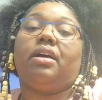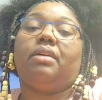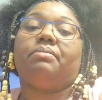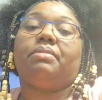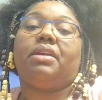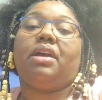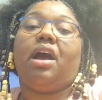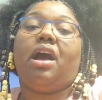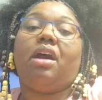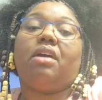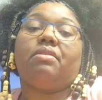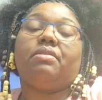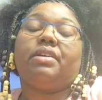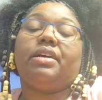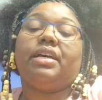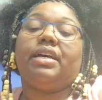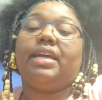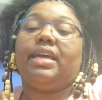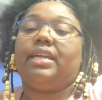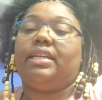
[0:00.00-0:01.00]

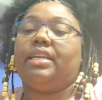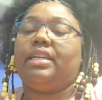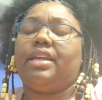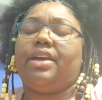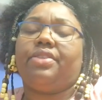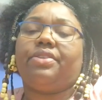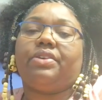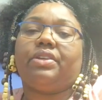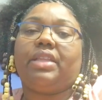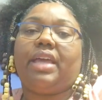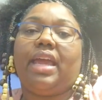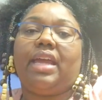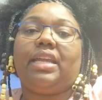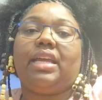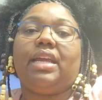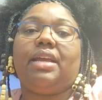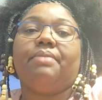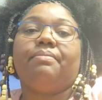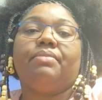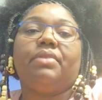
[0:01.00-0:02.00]
Kara and another
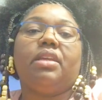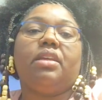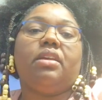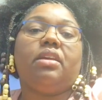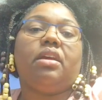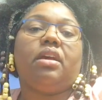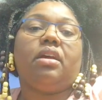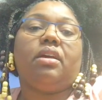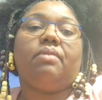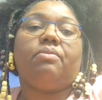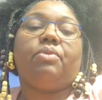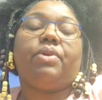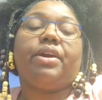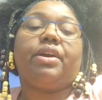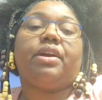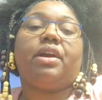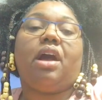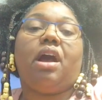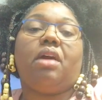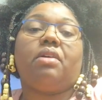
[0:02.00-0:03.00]
lady, where
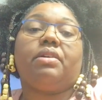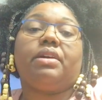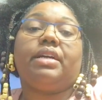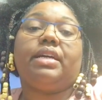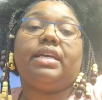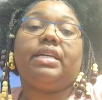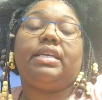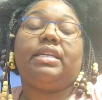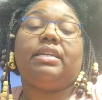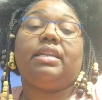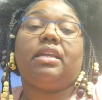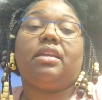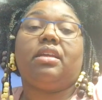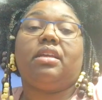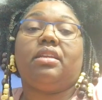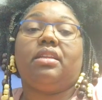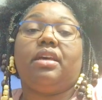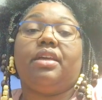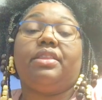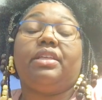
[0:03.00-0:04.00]
Kara
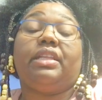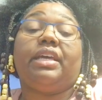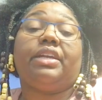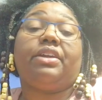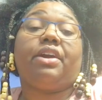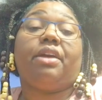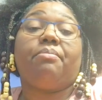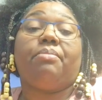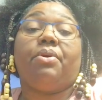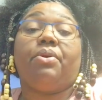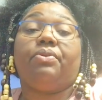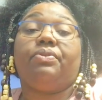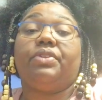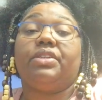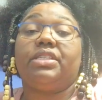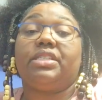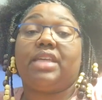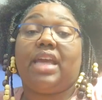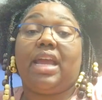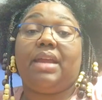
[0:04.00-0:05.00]
and the other lady are both the
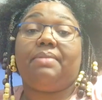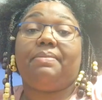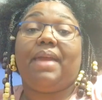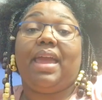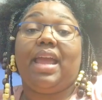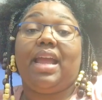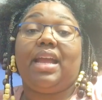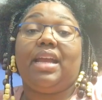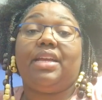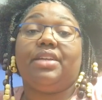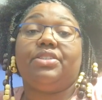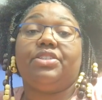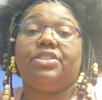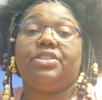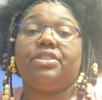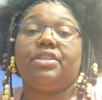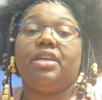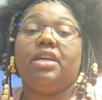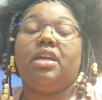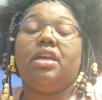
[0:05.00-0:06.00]
same age,
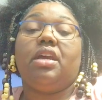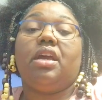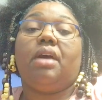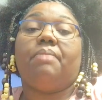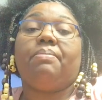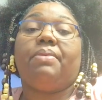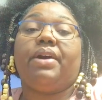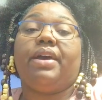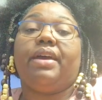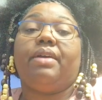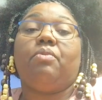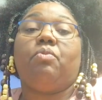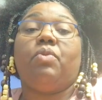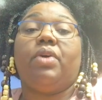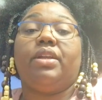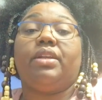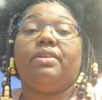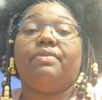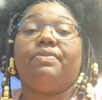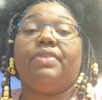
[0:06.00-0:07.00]
but
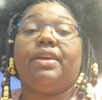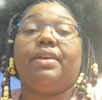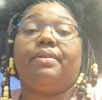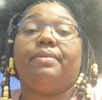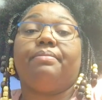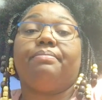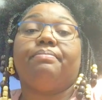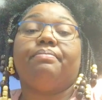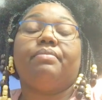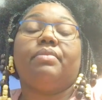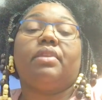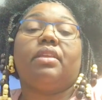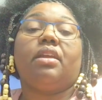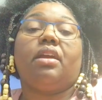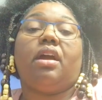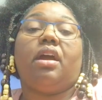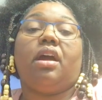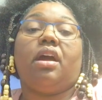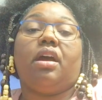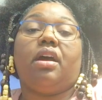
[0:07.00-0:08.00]
one of them
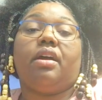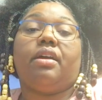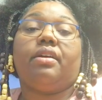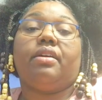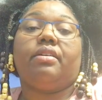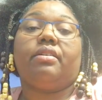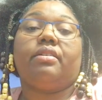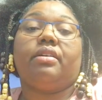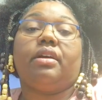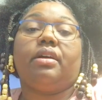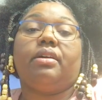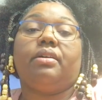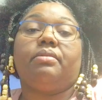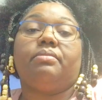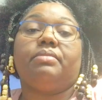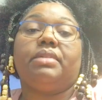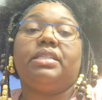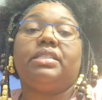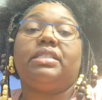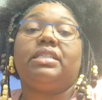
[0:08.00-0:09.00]

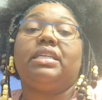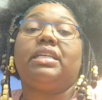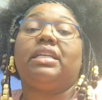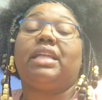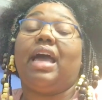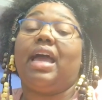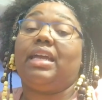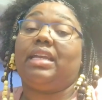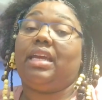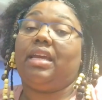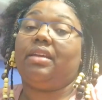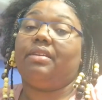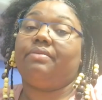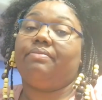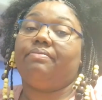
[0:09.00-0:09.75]
is declining